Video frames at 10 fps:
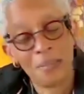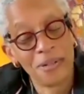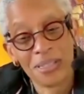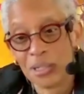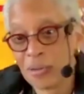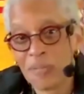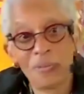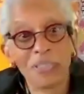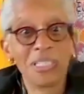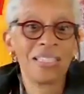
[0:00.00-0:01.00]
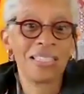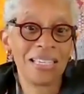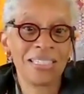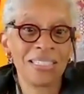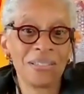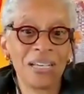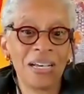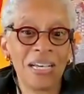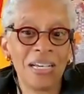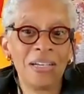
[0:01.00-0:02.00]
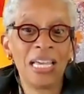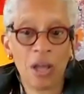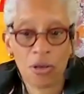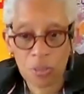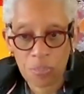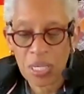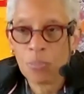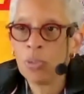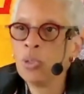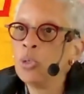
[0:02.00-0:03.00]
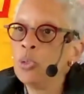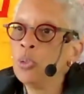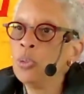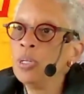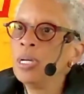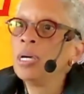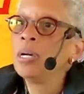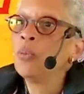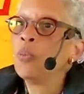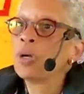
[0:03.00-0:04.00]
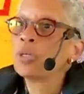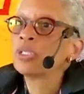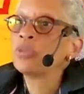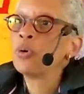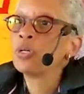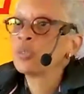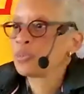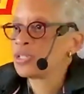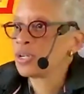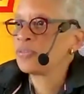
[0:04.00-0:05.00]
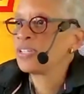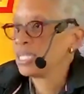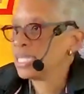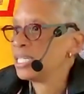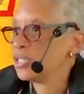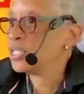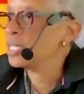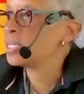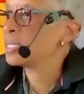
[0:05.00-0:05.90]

really grateful to the things and all the people who work towards preserving the teachings